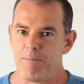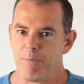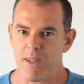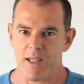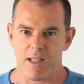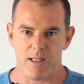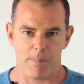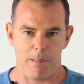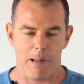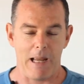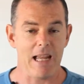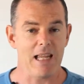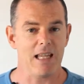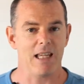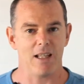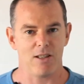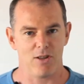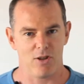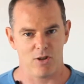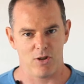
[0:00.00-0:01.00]
these peak
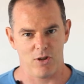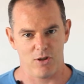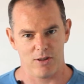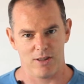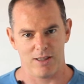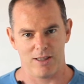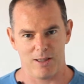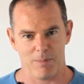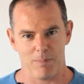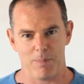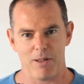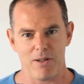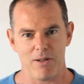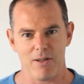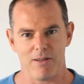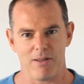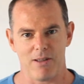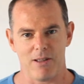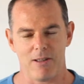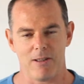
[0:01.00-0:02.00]
external
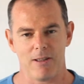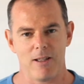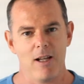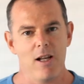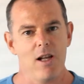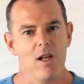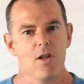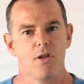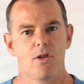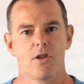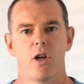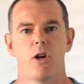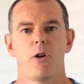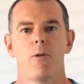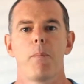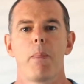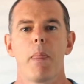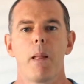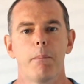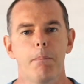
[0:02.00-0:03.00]
experiences.
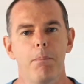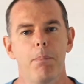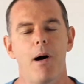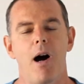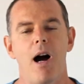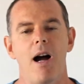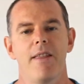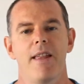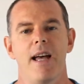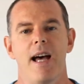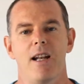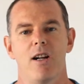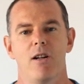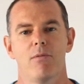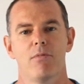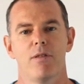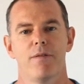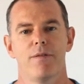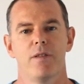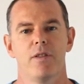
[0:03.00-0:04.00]
So by that,
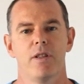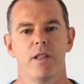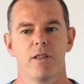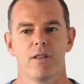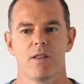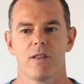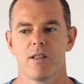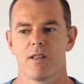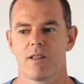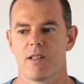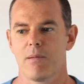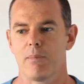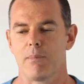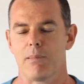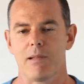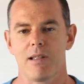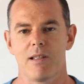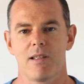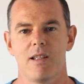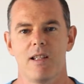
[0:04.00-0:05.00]
I'm referring to the
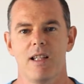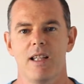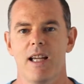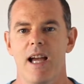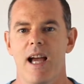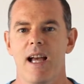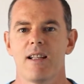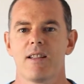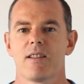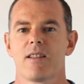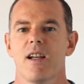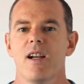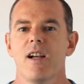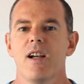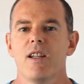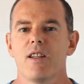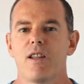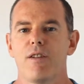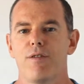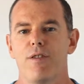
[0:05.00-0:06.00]
simplicity as
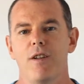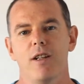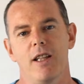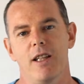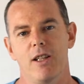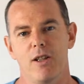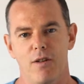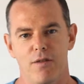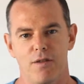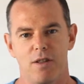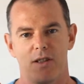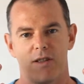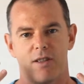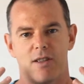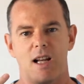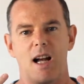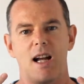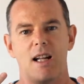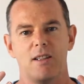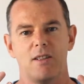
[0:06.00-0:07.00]
the feeling of the
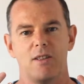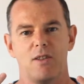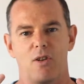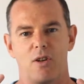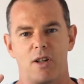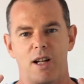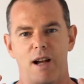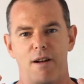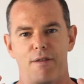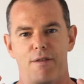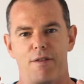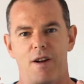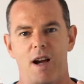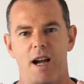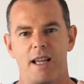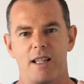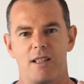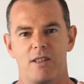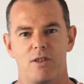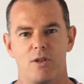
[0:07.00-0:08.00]
sun on our
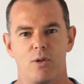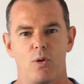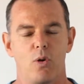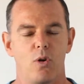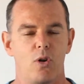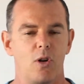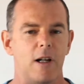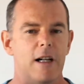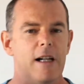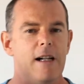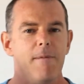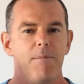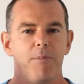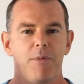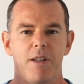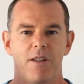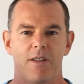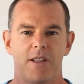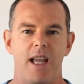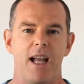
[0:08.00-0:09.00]
face, or
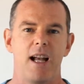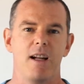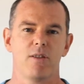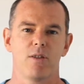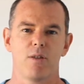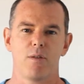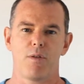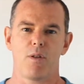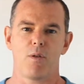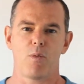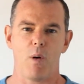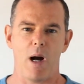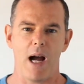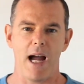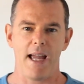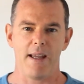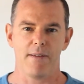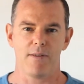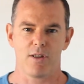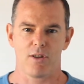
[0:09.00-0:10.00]
the sound of the
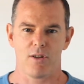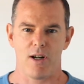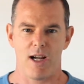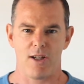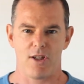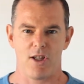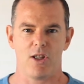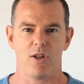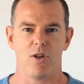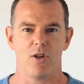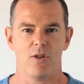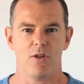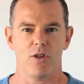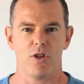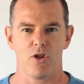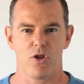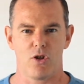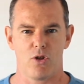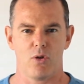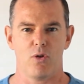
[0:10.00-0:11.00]
waves crashing on
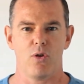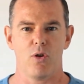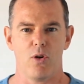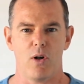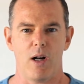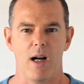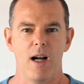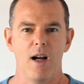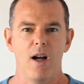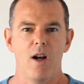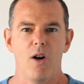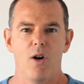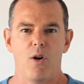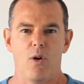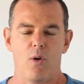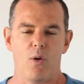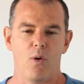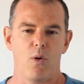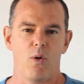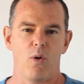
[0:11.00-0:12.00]
the shore,
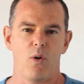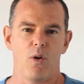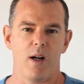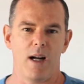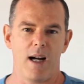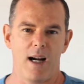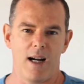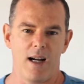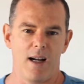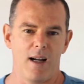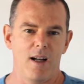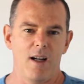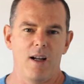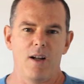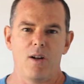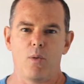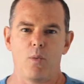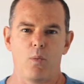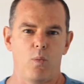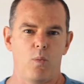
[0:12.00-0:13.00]
or
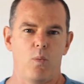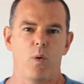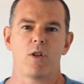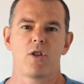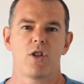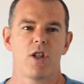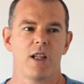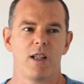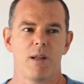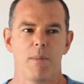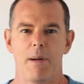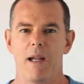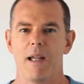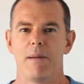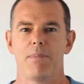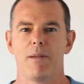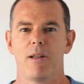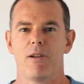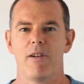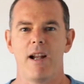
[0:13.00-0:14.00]
watching the
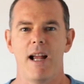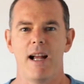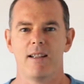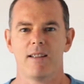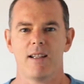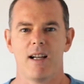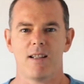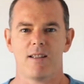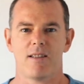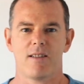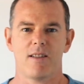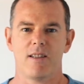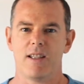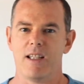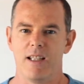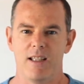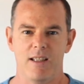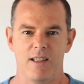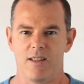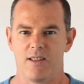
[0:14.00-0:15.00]
people around us
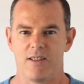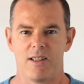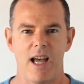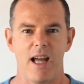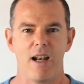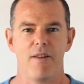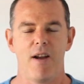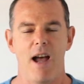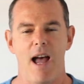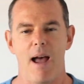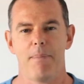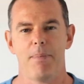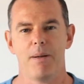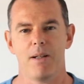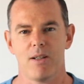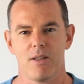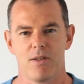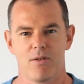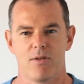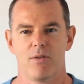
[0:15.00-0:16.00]
in a state of
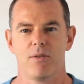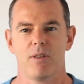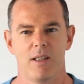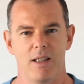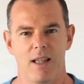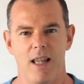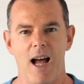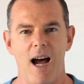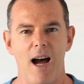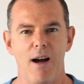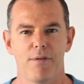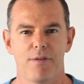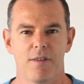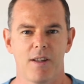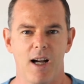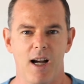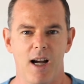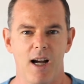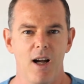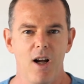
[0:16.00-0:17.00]
happiness, in
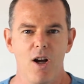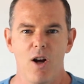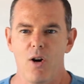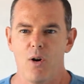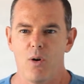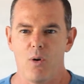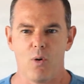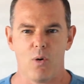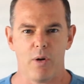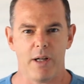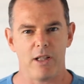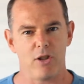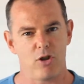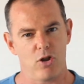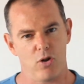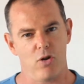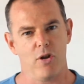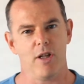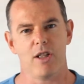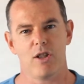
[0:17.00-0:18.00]
laughter, or
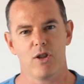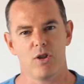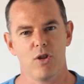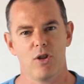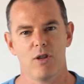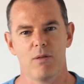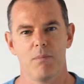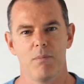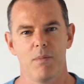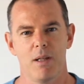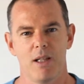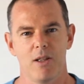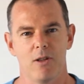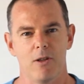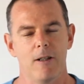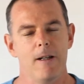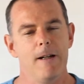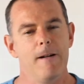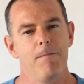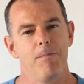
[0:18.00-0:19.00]
enjoying a good
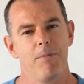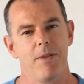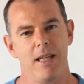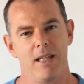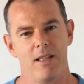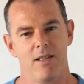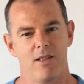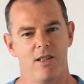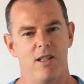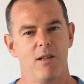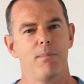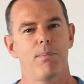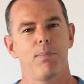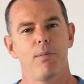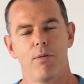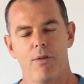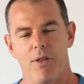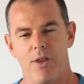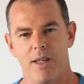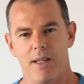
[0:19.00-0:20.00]
meal. These
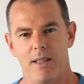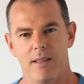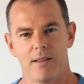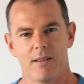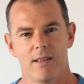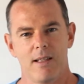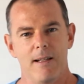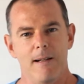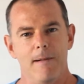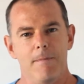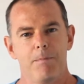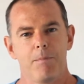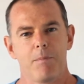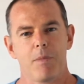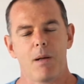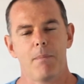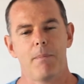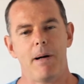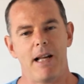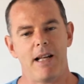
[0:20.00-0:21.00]
simple things.
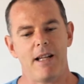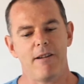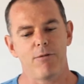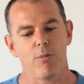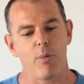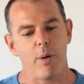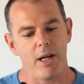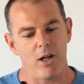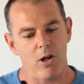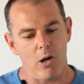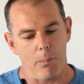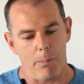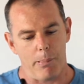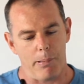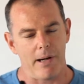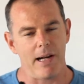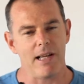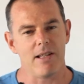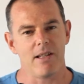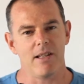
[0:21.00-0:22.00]
But if we're not
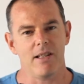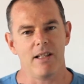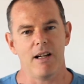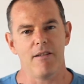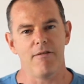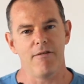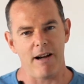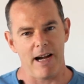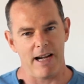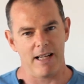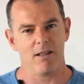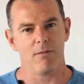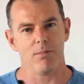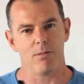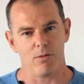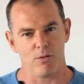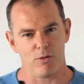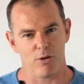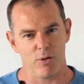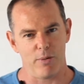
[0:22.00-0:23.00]
present,
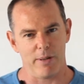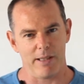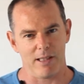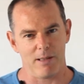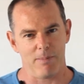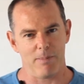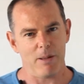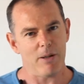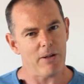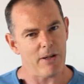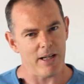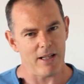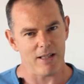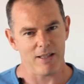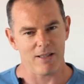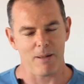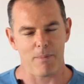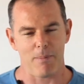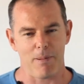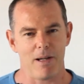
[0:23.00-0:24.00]
available to
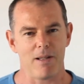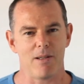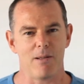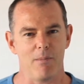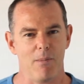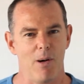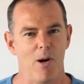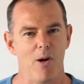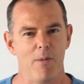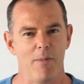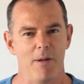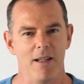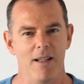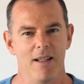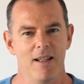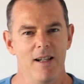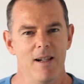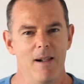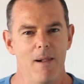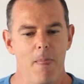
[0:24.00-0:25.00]
experience the present moment,
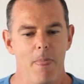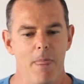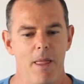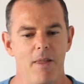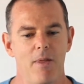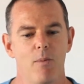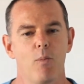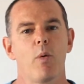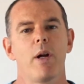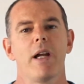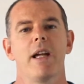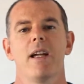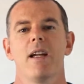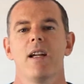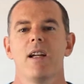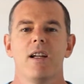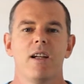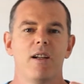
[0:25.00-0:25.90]
then we're